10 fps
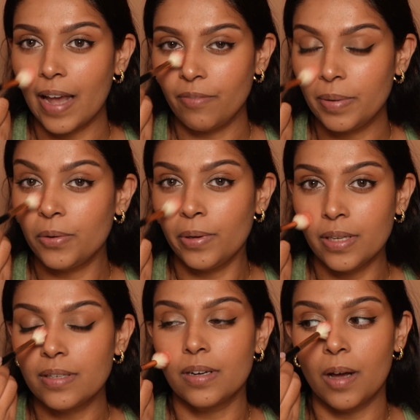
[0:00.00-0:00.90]
I've been doing
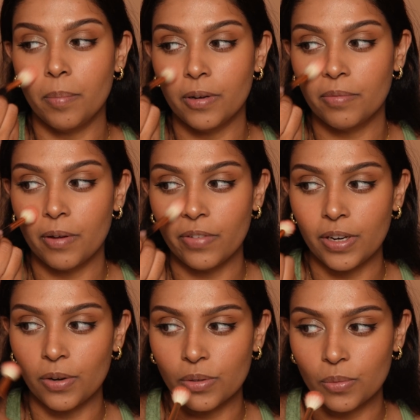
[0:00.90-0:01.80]
this in a couple of my
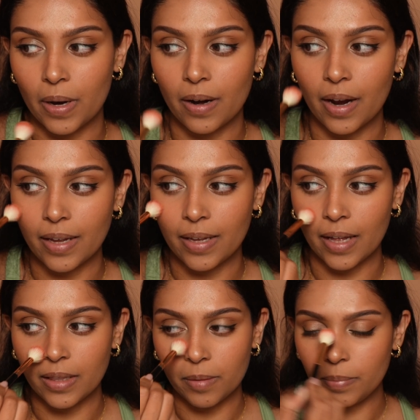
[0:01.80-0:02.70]
videos where I
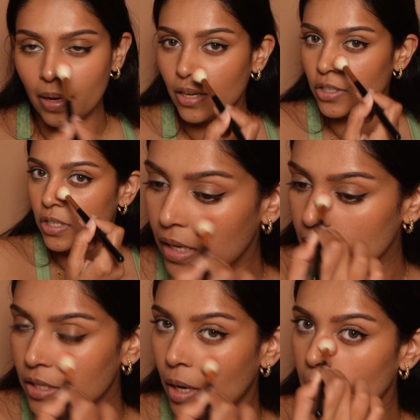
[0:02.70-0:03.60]
get the blush in
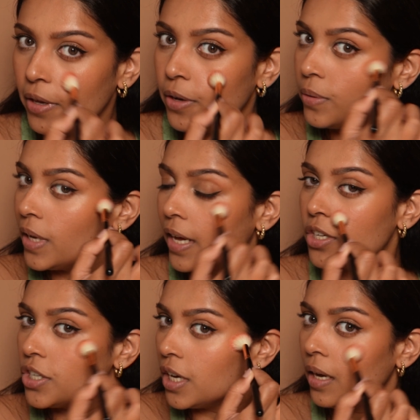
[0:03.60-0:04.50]
the W-like
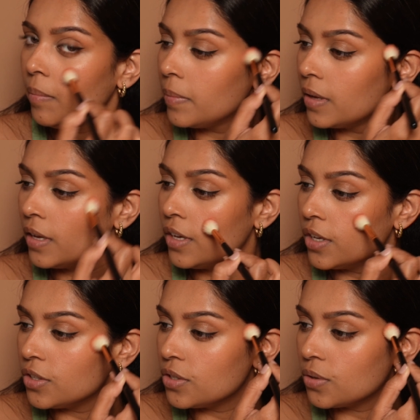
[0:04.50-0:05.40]
shape.
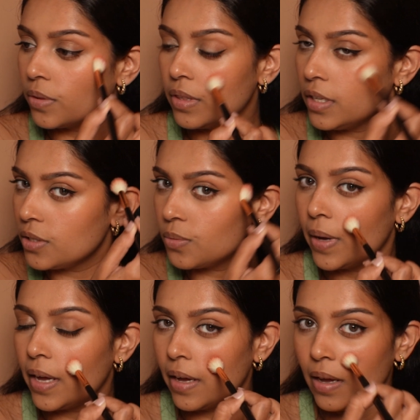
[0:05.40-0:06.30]
So this
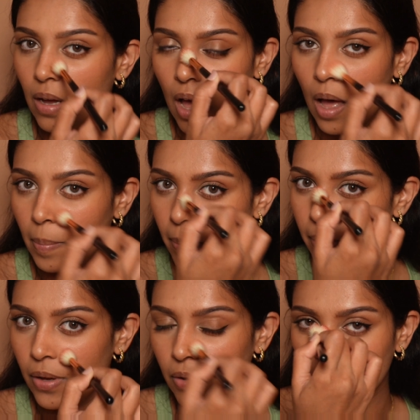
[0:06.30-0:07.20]
way, up
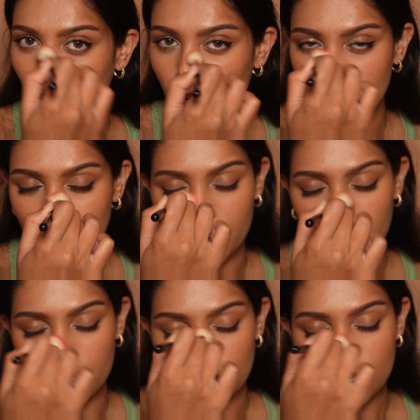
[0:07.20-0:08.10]
your nose
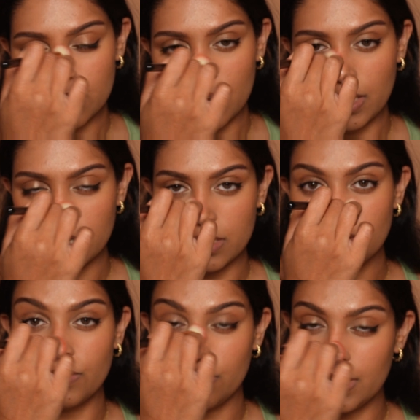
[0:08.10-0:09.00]
bridge, and just
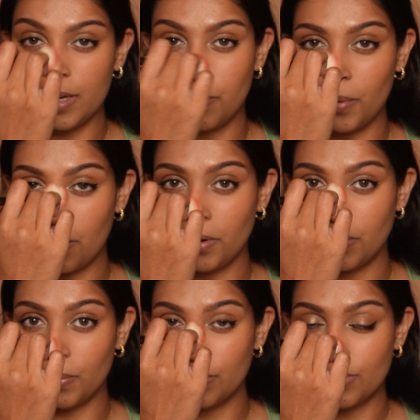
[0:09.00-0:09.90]
really put it on your
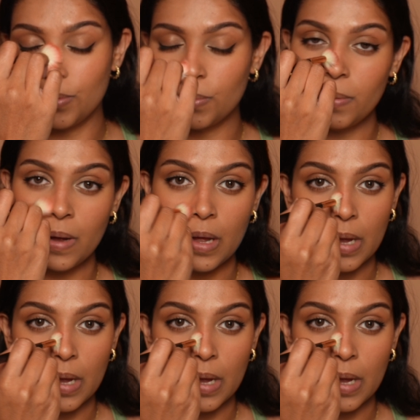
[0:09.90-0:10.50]
nose too.